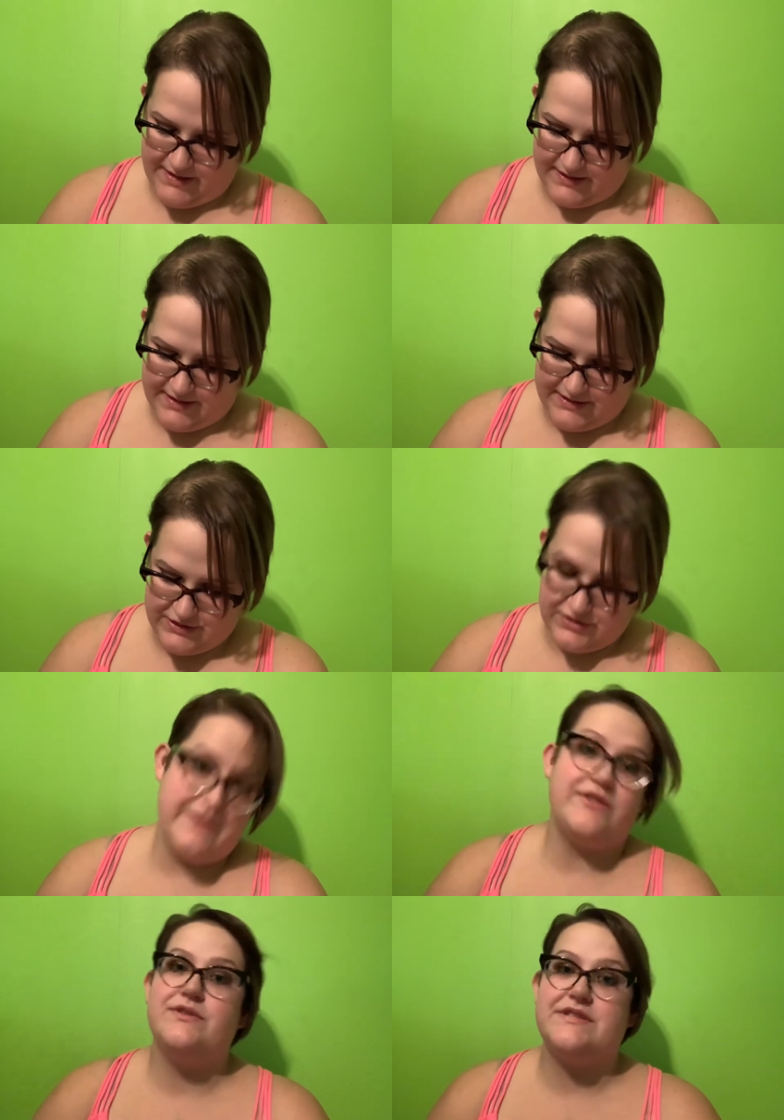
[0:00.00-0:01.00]
I should have
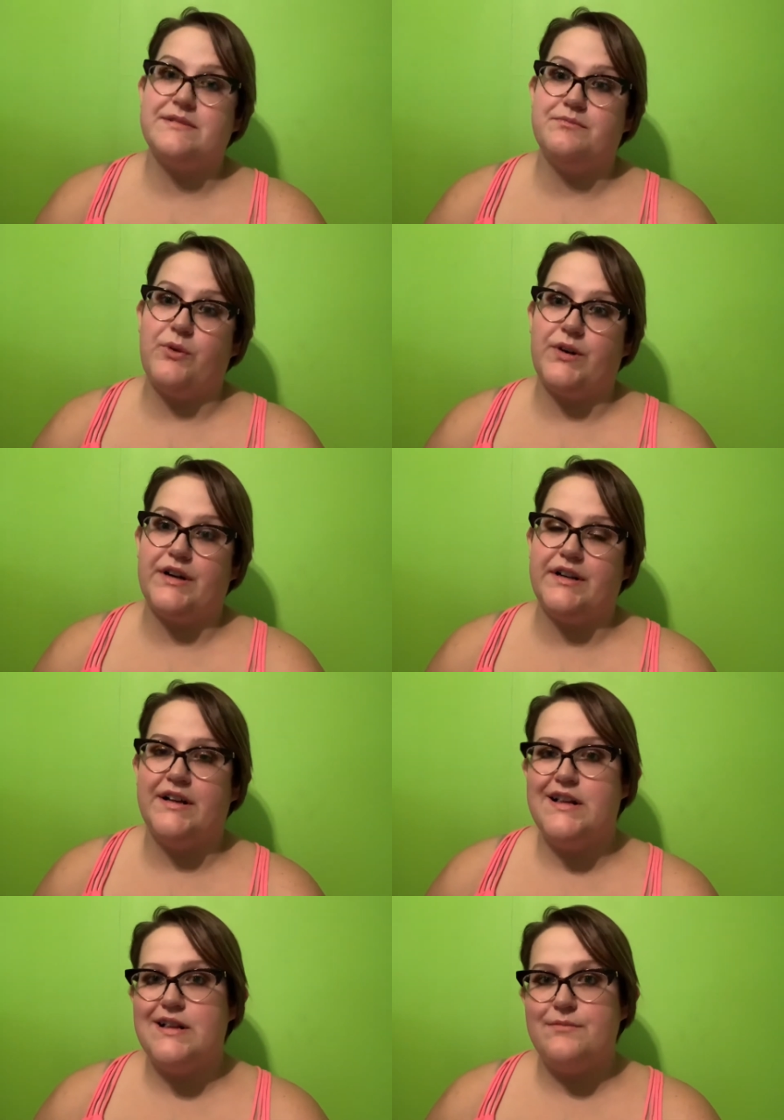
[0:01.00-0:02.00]
used them more,
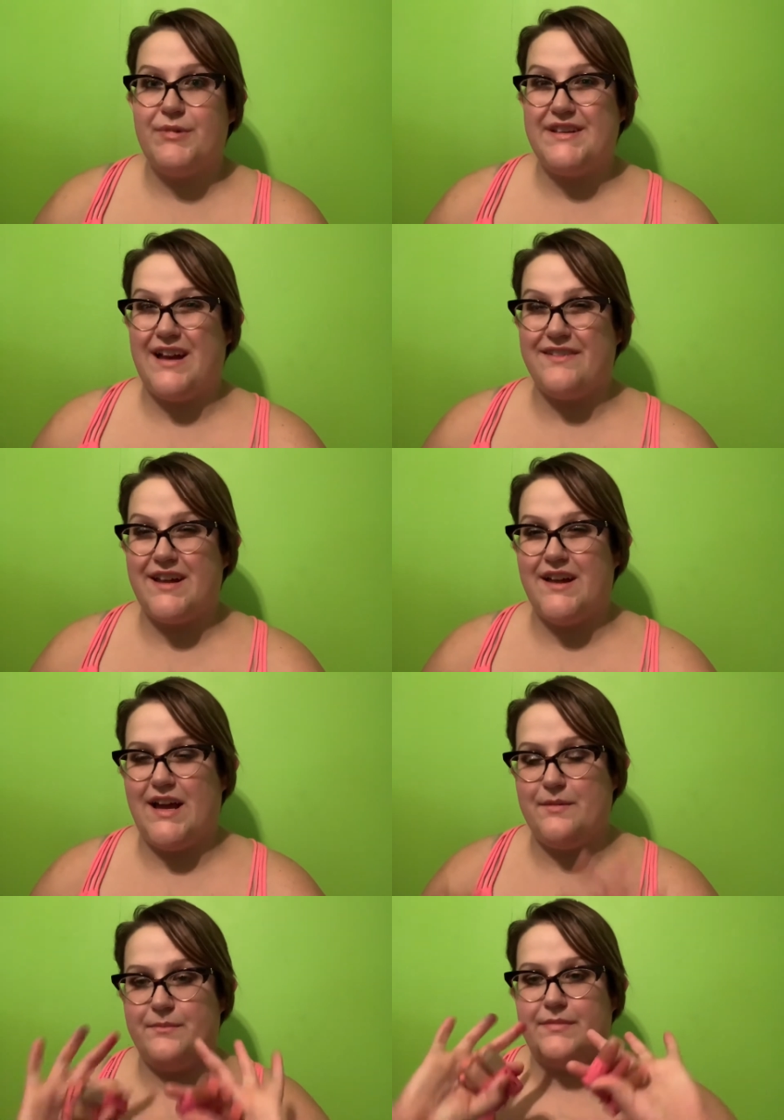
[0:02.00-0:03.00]
but now that
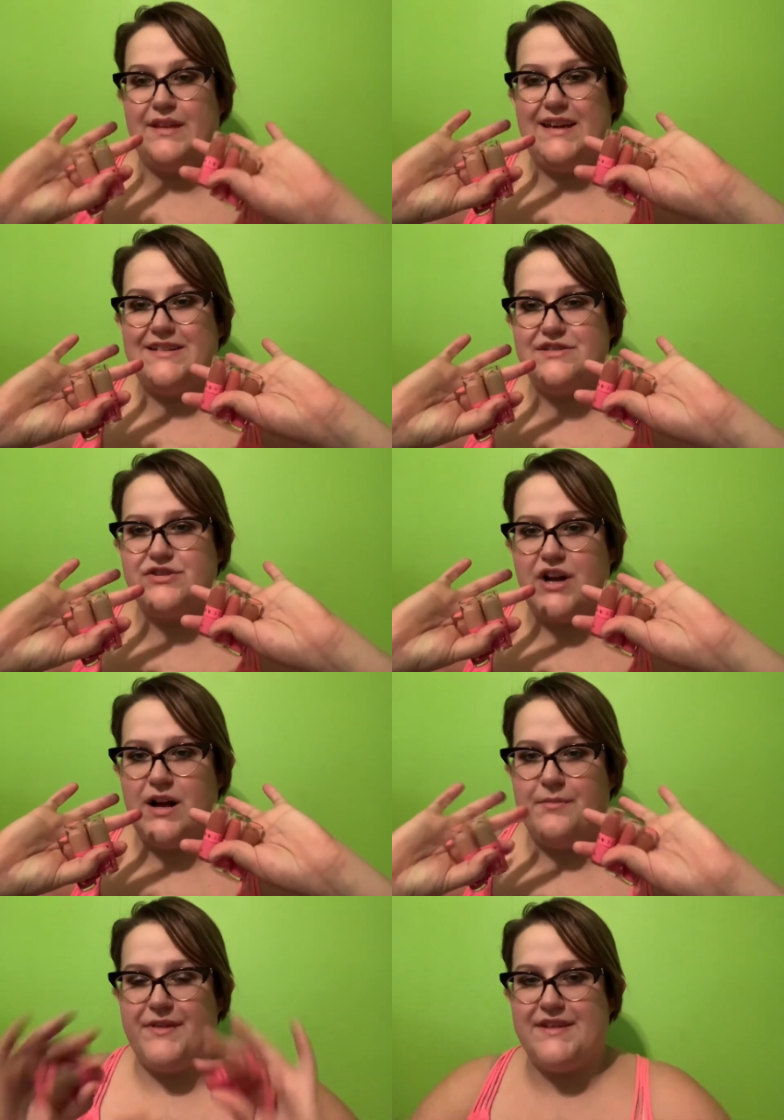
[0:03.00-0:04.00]
I'm in a job
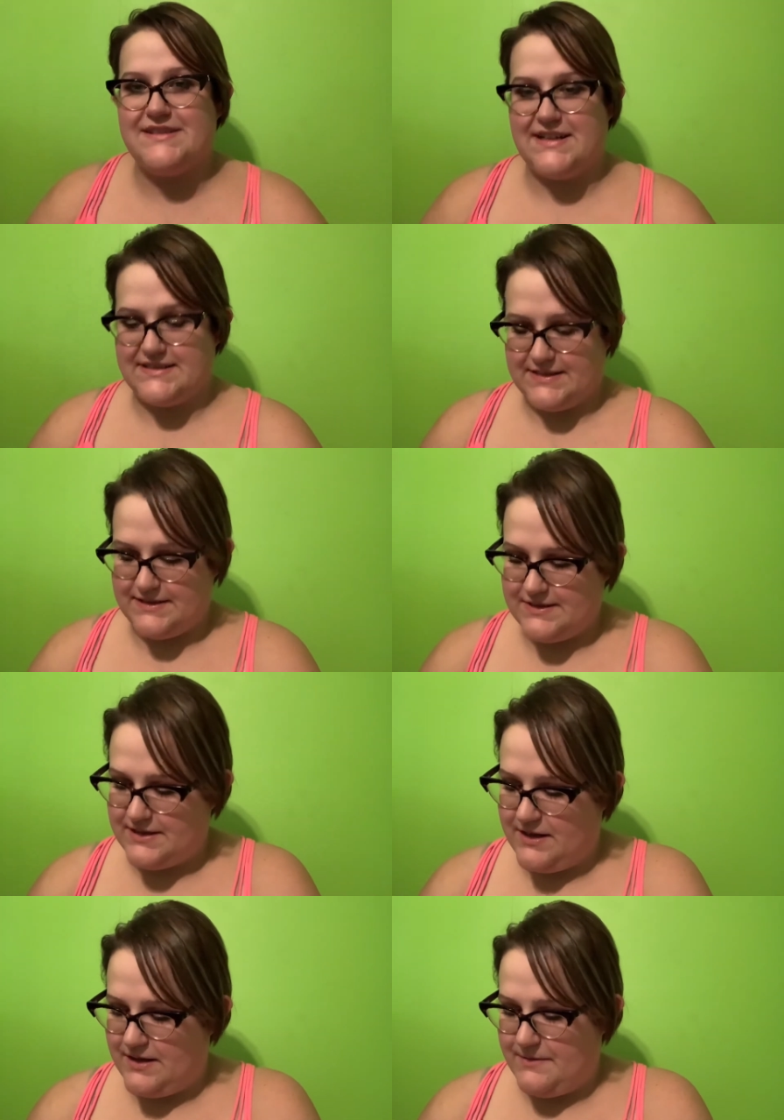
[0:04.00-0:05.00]
that doesn't, I